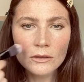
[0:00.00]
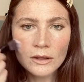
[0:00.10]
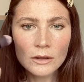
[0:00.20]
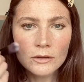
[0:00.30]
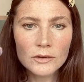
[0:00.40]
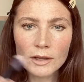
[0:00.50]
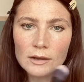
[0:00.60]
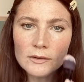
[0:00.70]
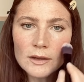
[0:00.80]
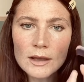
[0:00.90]
So you can
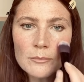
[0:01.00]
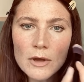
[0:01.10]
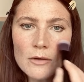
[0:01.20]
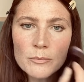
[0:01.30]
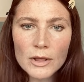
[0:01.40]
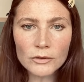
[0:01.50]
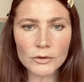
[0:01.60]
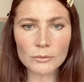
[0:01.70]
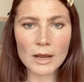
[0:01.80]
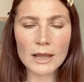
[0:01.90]
see I've built
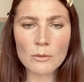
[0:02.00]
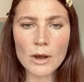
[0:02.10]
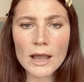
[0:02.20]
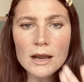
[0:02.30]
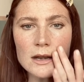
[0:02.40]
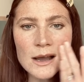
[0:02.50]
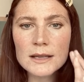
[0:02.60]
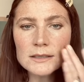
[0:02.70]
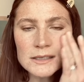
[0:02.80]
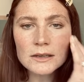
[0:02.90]
up like quite a
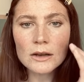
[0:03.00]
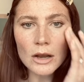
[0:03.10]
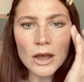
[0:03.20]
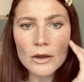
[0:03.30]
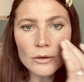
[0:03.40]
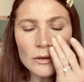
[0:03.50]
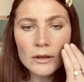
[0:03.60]
nice glow.